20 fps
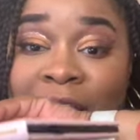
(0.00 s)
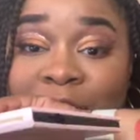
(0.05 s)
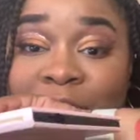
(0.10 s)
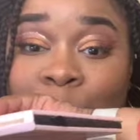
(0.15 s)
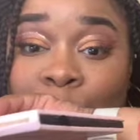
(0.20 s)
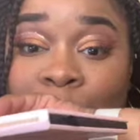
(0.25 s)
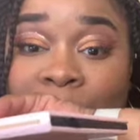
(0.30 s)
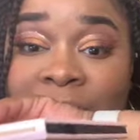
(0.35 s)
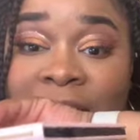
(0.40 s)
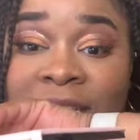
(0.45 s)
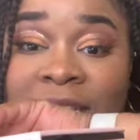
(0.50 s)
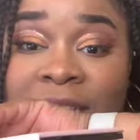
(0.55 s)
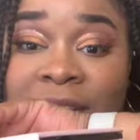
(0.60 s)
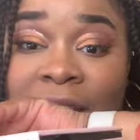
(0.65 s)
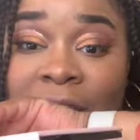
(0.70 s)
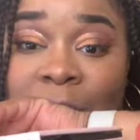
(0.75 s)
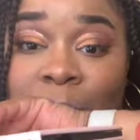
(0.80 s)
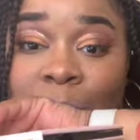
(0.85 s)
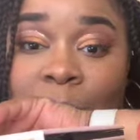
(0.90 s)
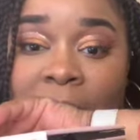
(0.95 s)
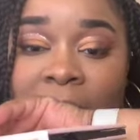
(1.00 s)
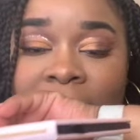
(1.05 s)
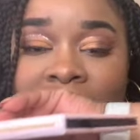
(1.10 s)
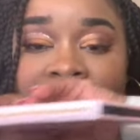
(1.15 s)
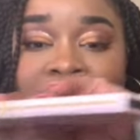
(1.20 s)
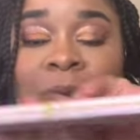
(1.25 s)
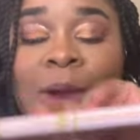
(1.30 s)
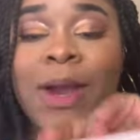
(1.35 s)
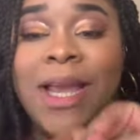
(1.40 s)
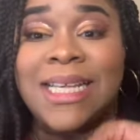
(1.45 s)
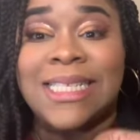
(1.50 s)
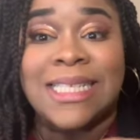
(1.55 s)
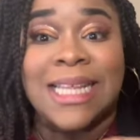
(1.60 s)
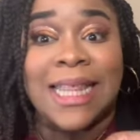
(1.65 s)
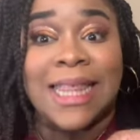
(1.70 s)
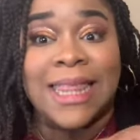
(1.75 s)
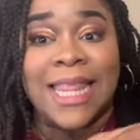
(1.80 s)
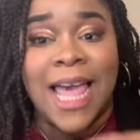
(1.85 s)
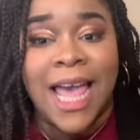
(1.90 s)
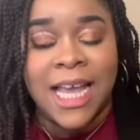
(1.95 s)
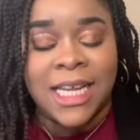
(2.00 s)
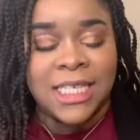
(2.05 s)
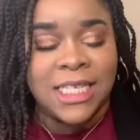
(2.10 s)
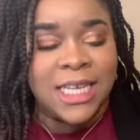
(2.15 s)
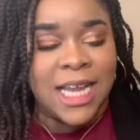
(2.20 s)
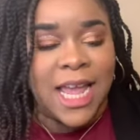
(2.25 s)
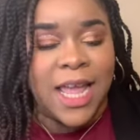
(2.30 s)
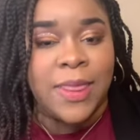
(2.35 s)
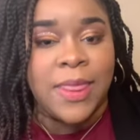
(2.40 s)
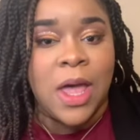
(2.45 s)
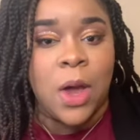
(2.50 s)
So this shade right here is the last shade